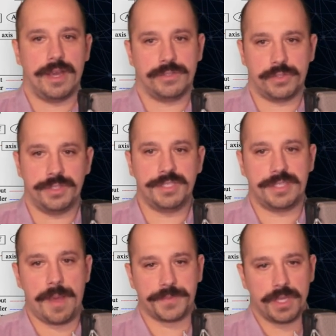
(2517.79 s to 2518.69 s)
So in this
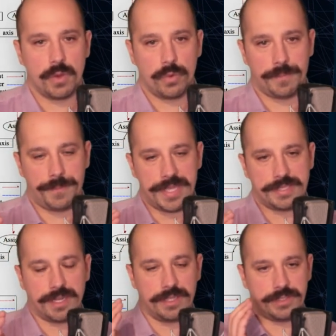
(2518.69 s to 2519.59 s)
step, we're
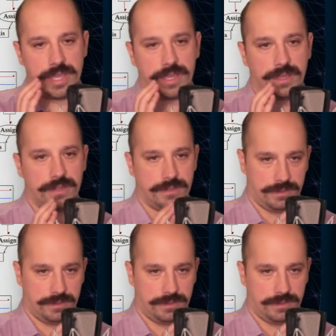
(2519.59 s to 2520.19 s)
basically taking